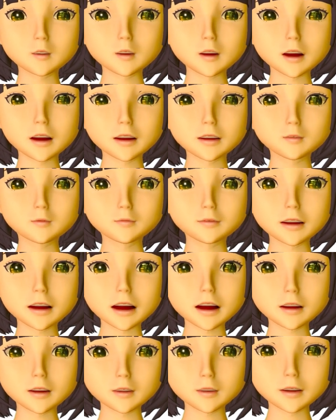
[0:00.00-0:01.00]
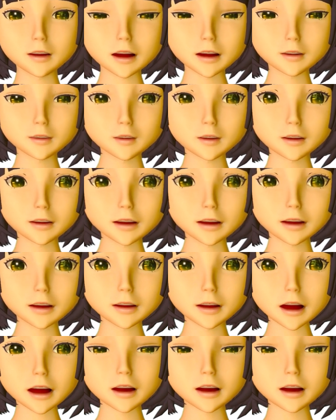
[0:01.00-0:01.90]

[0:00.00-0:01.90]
does, be sentences.